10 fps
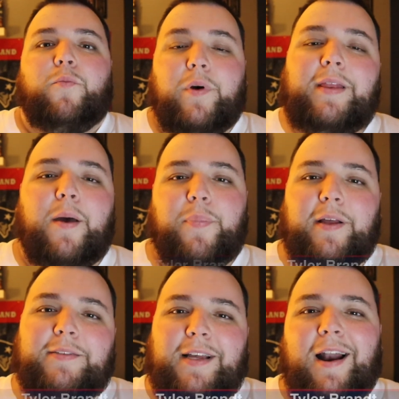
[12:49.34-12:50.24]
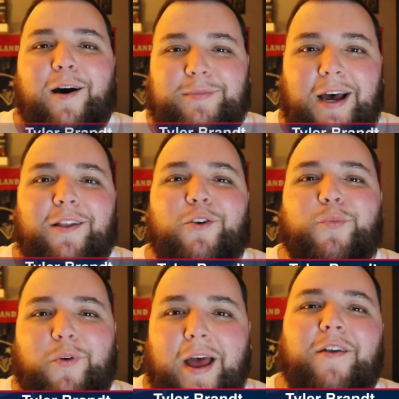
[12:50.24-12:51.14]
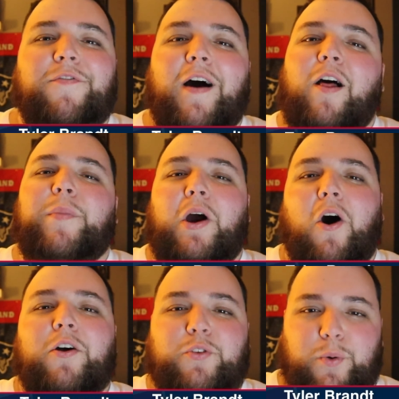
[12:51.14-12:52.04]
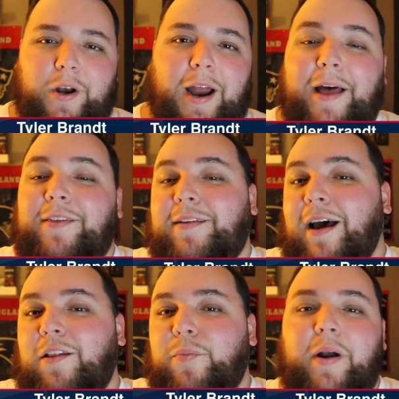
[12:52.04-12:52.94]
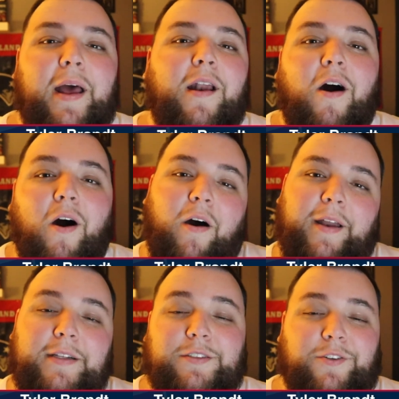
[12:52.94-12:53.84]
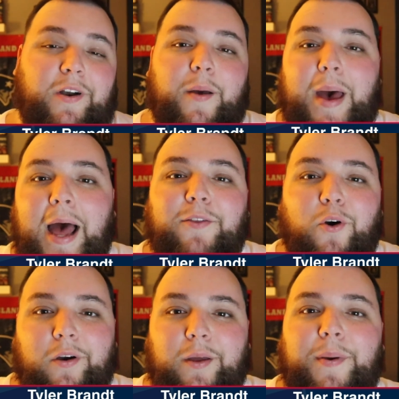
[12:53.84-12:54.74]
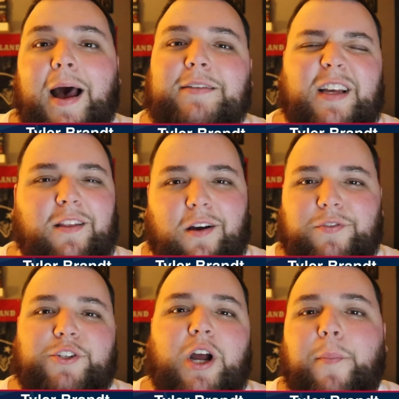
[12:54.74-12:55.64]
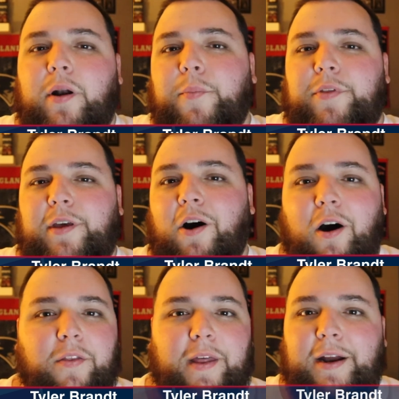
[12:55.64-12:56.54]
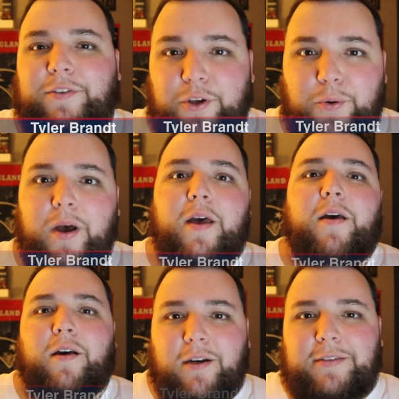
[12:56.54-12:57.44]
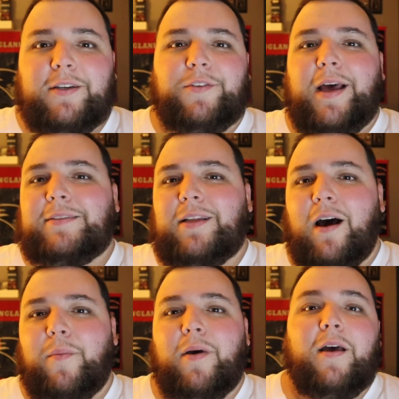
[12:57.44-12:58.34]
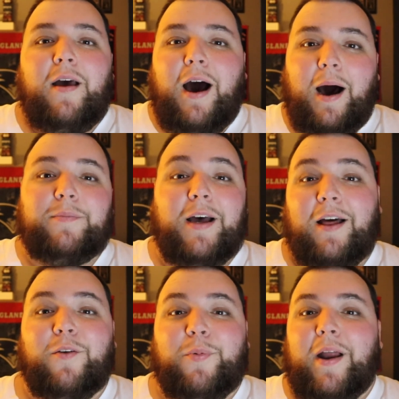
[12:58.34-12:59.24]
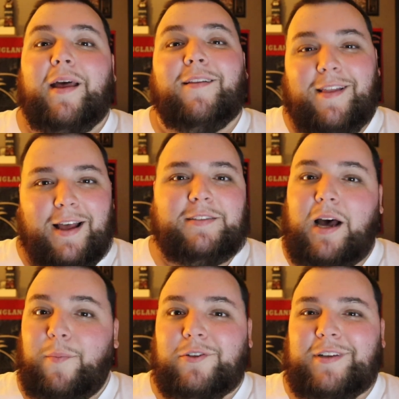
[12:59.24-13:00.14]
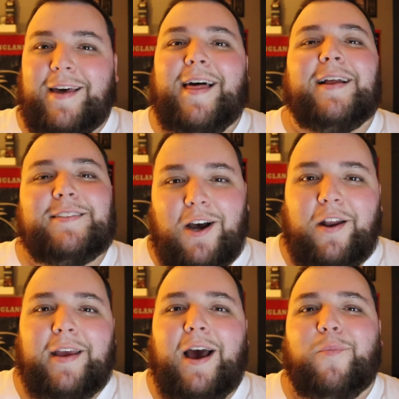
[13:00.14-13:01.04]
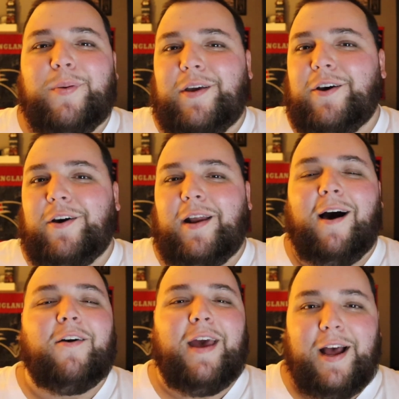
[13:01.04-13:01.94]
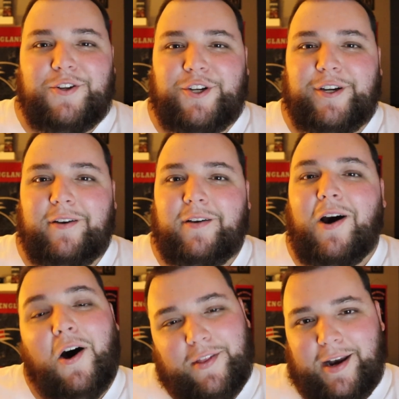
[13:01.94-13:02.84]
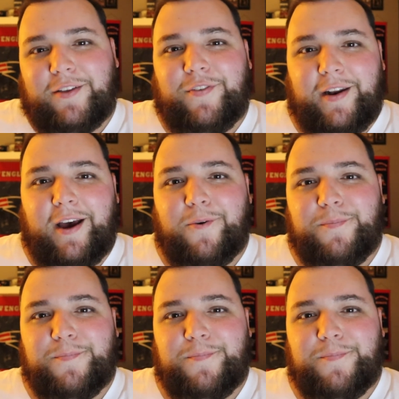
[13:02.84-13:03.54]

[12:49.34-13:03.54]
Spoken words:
With that being said, I'm Tyler Brandt. Follow me on Twitter @TheTylerBrandt, on Instagram @TalkingPats. I'd love to chop it up with you on there too. Until next time, I'm Tyler Brandt. Last time I'll say that. Signing out. Be good. I'll catch you on the next video.